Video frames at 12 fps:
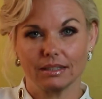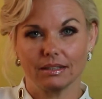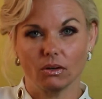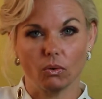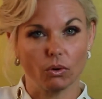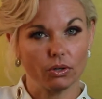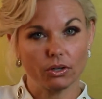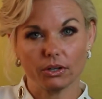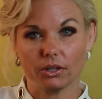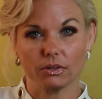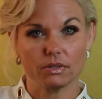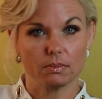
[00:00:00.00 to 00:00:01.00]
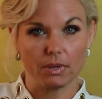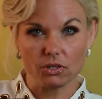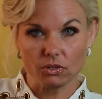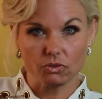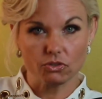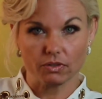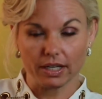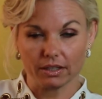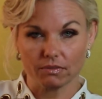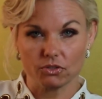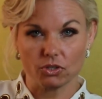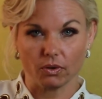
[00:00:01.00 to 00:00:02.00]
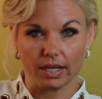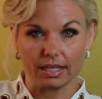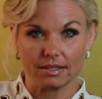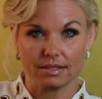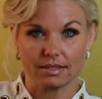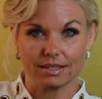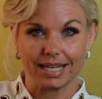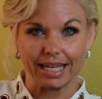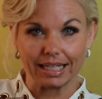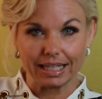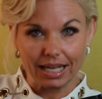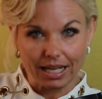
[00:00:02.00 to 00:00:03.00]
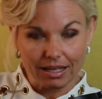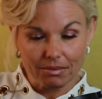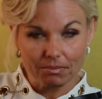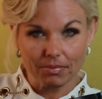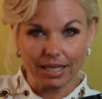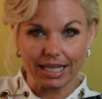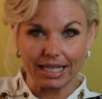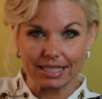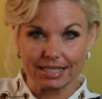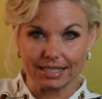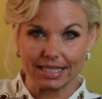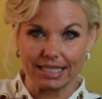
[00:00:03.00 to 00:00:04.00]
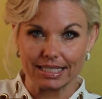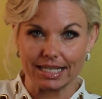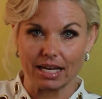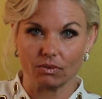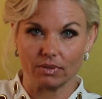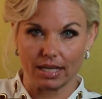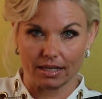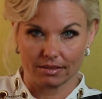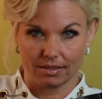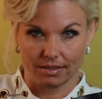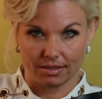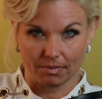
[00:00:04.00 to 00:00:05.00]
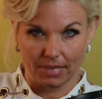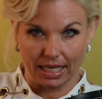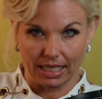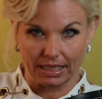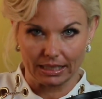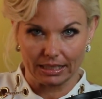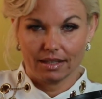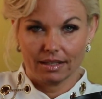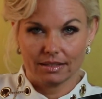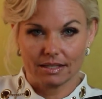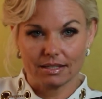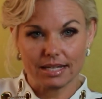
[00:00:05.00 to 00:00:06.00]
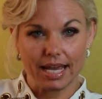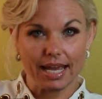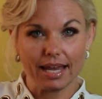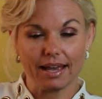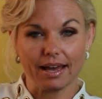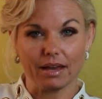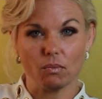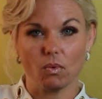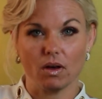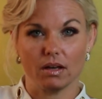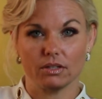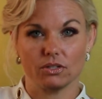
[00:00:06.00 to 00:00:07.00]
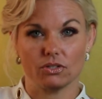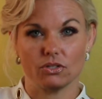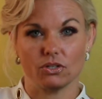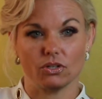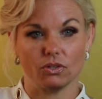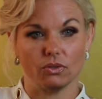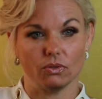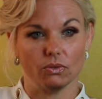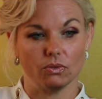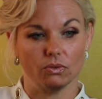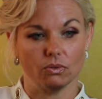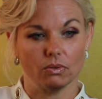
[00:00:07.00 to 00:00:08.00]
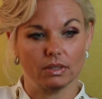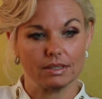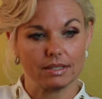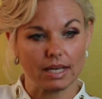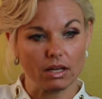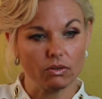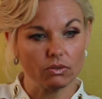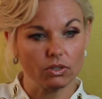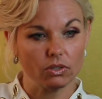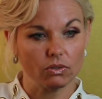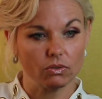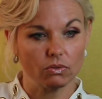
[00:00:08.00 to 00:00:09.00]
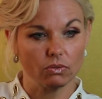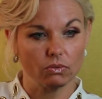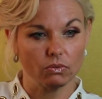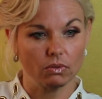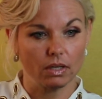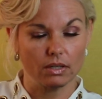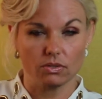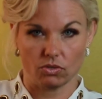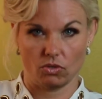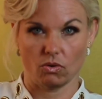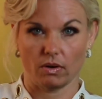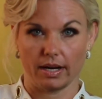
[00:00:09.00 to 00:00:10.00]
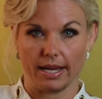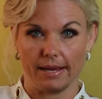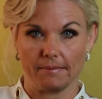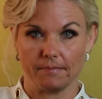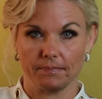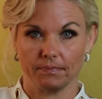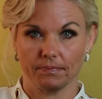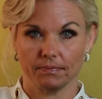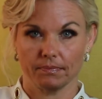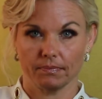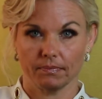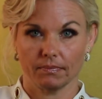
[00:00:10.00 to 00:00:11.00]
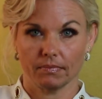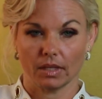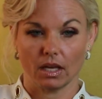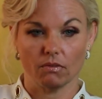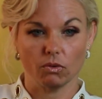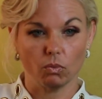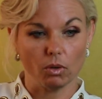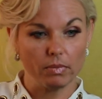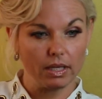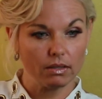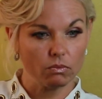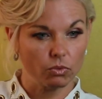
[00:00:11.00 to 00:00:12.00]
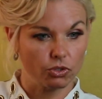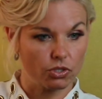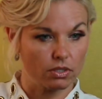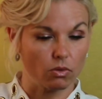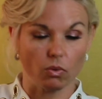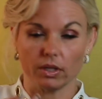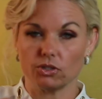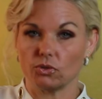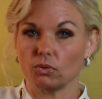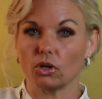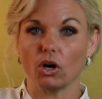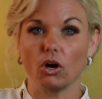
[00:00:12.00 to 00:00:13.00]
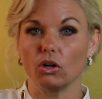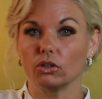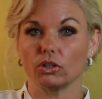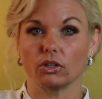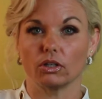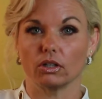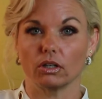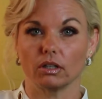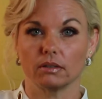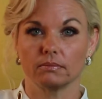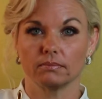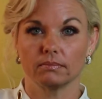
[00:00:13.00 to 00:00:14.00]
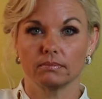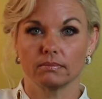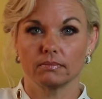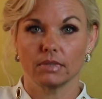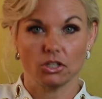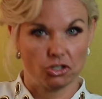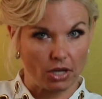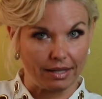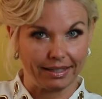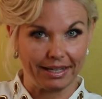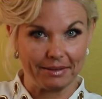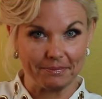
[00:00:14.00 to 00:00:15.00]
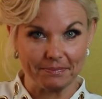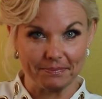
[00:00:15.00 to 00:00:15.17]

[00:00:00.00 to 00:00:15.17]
order your special drink of choice and come and sit down next to me. Today, I want to tell you a story of a woman. We're just going to call her Shelley.